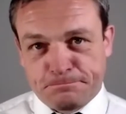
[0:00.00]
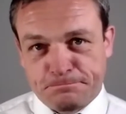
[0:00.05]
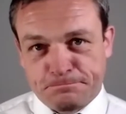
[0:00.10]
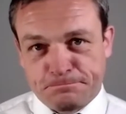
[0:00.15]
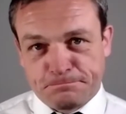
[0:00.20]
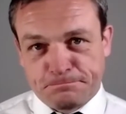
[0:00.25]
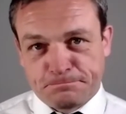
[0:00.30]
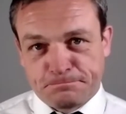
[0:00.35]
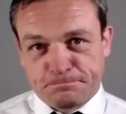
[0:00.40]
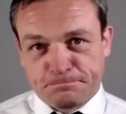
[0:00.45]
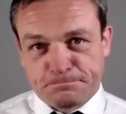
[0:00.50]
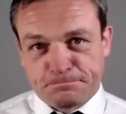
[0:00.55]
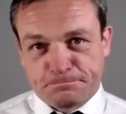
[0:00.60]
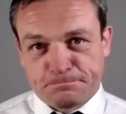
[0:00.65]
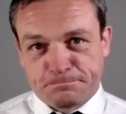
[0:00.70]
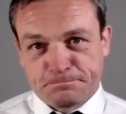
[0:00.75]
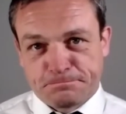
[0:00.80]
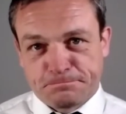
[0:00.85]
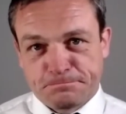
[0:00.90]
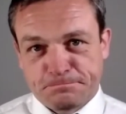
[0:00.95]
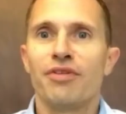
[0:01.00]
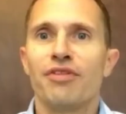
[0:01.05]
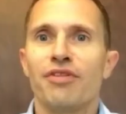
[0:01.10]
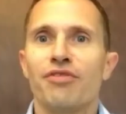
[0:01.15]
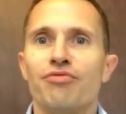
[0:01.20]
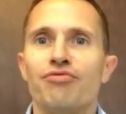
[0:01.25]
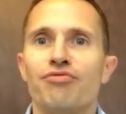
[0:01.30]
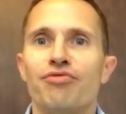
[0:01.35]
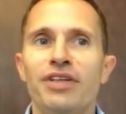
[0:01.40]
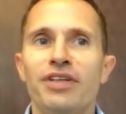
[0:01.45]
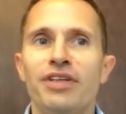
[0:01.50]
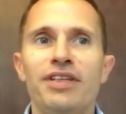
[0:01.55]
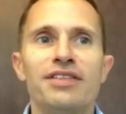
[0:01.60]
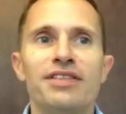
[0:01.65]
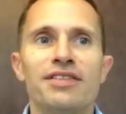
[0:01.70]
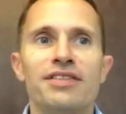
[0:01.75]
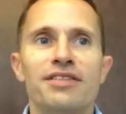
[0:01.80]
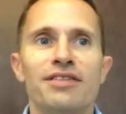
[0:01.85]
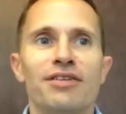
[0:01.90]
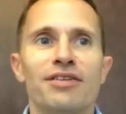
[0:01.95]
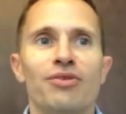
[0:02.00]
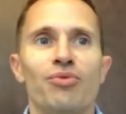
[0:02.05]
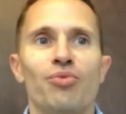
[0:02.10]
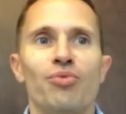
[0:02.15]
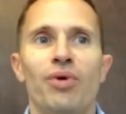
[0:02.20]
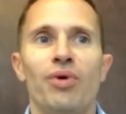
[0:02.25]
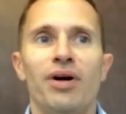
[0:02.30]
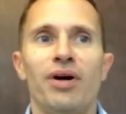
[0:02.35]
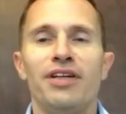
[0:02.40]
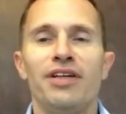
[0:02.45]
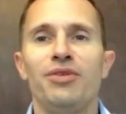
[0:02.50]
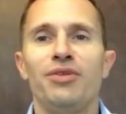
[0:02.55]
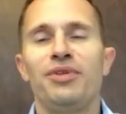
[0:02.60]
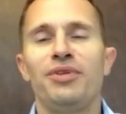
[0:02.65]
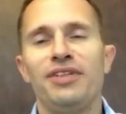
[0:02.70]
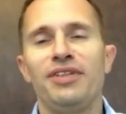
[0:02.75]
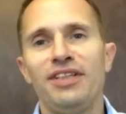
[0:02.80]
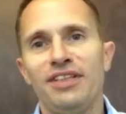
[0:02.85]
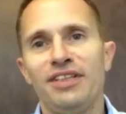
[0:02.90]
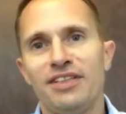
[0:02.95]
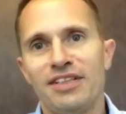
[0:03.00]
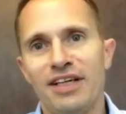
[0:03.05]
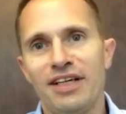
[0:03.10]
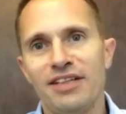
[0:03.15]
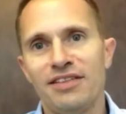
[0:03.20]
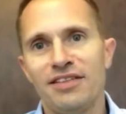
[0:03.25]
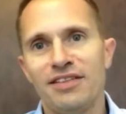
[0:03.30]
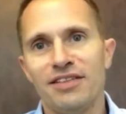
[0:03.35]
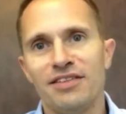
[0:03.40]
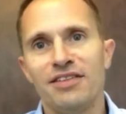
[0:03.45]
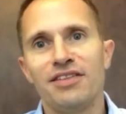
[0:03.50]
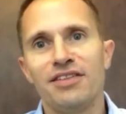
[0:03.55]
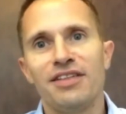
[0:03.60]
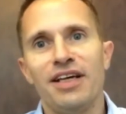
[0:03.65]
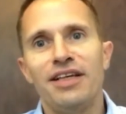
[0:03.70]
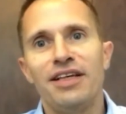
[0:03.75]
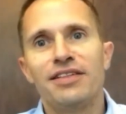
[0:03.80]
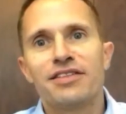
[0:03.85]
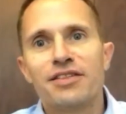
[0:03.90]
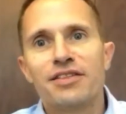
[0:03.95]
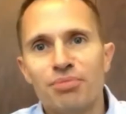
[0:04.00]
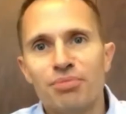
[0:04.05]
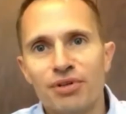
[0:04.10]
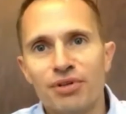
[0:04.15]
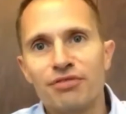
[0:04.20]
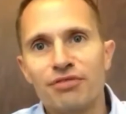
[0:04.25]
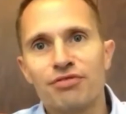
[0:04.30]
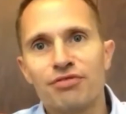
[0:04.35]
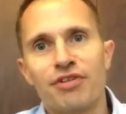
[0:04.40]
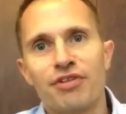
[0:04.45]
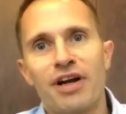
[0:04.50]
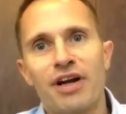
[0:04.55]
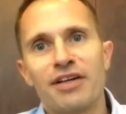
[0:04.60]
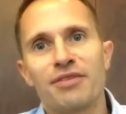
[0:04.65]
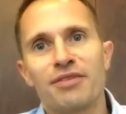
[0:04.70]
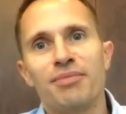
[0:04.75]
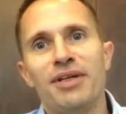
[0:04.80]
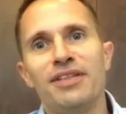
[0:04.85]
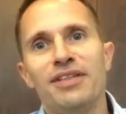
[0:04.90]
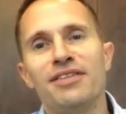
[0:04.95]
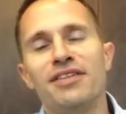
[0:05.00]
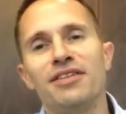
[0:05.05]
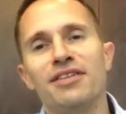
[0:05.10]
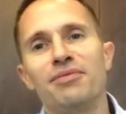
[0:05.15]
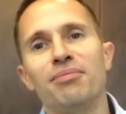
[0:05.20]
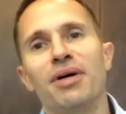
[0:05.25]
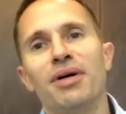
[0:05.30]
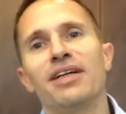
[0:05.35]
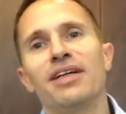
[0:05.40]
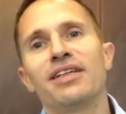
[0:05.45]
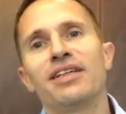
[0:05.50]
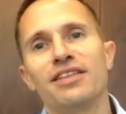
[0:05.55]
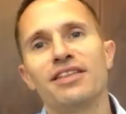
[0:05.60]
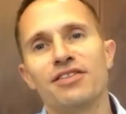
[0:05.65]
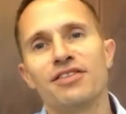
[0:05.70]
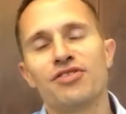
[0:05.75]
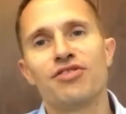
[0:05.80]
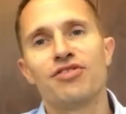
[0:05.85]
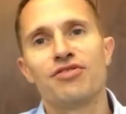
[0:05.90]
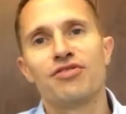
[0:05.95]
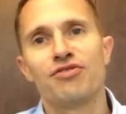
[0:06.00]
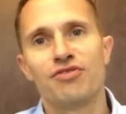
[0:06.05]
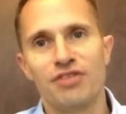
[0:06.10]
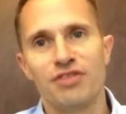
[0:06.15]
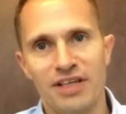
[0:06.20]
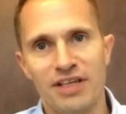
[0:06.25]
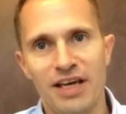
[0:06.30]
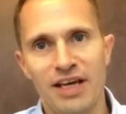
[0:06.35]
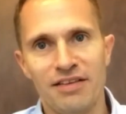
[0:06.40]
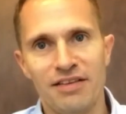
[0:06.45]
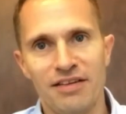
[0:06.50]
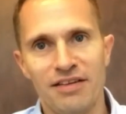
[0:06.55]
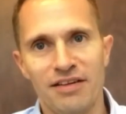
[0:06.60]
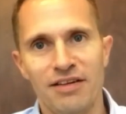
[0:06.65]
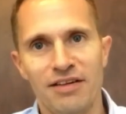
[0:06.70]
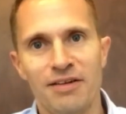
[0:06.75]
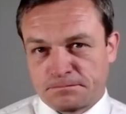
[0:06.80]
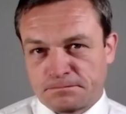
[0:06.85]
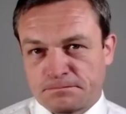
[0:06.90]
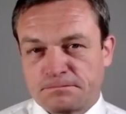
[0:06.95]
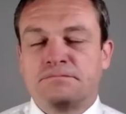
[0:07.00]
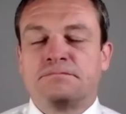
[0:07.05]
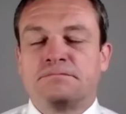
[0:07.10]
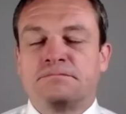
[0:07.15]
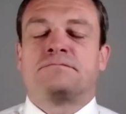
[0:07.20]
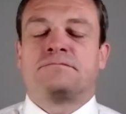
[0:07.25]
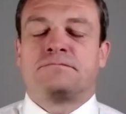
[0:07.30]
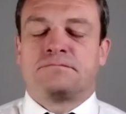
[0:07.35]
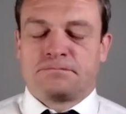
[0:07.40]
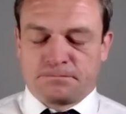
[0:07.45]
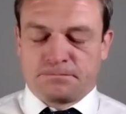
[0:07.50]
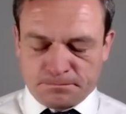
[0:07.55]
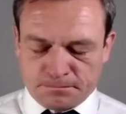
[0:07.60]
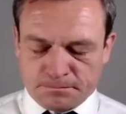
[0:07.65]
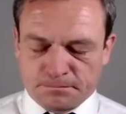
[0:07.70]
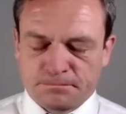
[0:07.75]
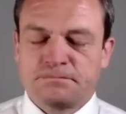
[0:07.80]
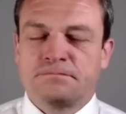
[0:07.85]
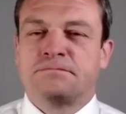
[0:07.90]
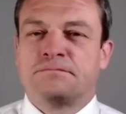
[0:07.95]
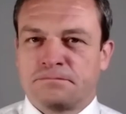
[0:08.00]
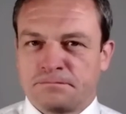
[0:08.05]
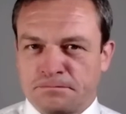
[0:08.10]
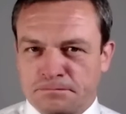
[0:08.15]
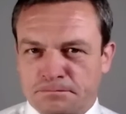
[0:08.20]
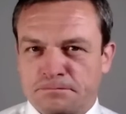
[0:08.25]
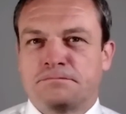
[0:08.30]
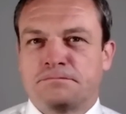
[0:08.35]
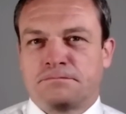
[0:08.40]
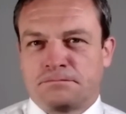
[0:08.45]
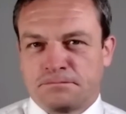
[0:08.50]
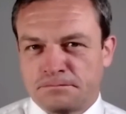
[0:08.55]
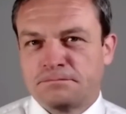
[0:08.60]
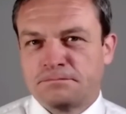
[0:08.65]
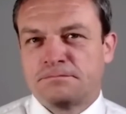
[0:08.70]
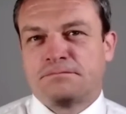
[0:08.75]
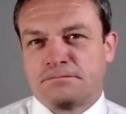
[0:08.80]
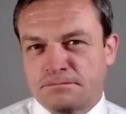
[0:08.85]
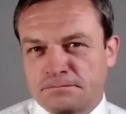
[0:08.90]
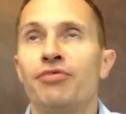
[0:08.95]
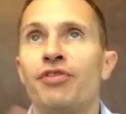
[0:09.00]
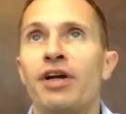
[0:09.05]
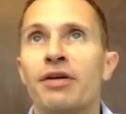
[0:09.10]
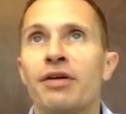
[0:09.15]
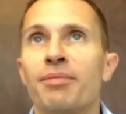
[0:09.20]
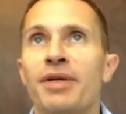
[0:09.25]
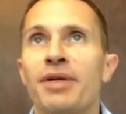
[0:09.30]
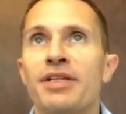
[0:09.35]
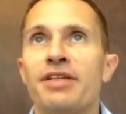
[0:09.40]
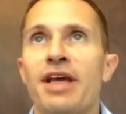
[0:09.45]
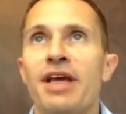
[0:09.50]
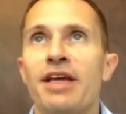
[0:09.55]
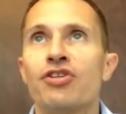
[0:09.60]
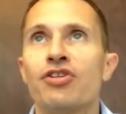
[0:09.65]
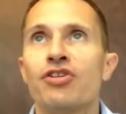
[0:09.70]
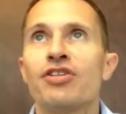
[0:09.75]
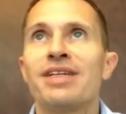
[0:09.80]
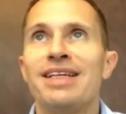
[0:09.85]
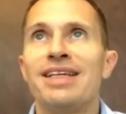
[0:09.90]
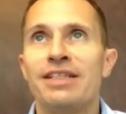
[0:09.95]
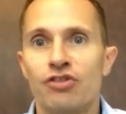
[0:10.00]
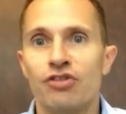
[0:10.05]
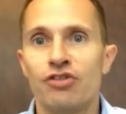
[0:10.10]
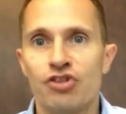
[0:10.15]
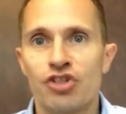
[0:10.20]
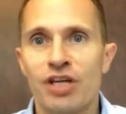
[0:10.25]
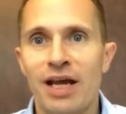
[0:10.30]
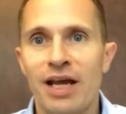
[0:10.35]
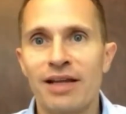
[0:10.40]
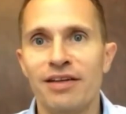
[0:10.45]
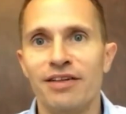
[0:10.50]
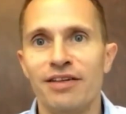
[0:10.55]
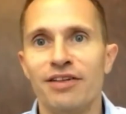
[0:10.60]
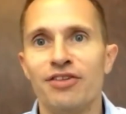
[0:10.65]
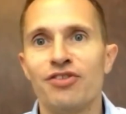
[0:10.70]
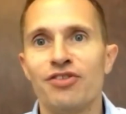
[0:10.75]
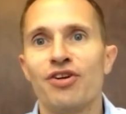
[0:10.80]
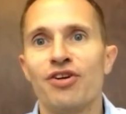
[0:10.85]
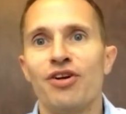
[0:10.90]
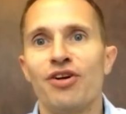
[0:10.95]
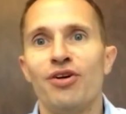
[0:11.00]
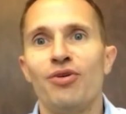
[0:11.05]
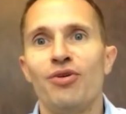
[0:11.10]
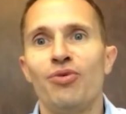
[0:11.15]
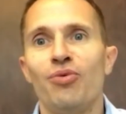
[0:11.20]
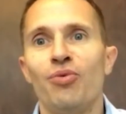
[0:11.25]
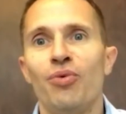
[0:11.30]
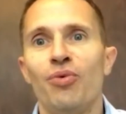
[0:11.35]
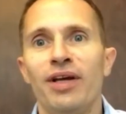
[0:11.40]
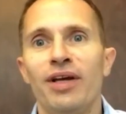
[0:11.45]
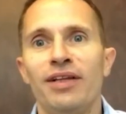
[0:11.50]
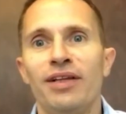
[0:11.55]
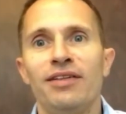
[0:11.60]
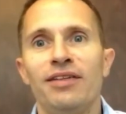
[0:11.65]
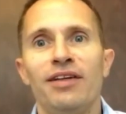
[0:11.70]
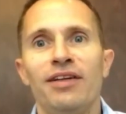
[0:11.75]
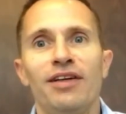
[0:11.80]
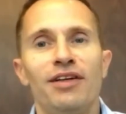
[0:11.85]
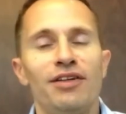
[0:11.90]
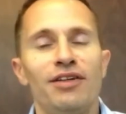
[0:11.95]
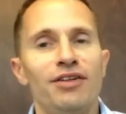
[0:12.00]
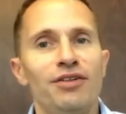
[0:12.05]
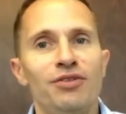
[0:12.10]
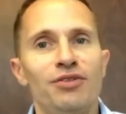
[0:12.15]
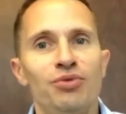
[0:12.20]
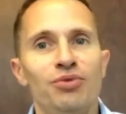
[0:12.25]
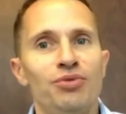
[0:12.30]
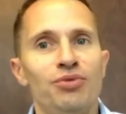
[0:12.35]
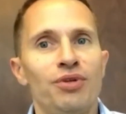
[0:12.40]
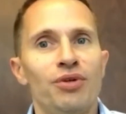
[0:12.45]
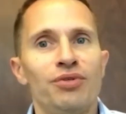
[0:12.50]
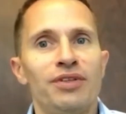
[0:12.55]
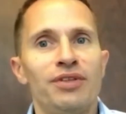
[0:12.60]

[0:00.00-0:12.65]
First of all, the reason why we need data today is to bring fragmented markets together. So choice is good, but fragmentation is a challenge when you don't